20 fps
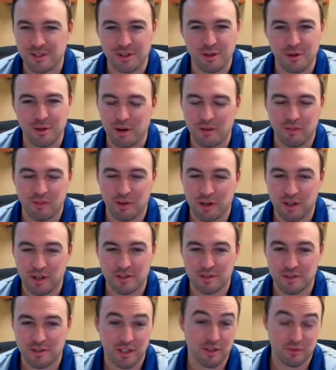to whoever
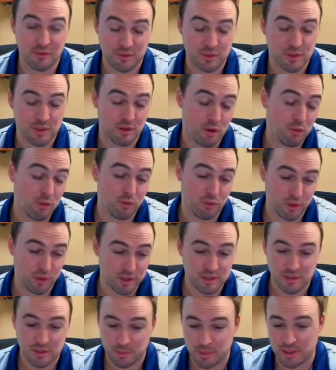does, if hopefully
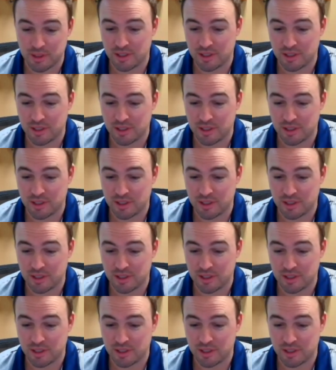somebody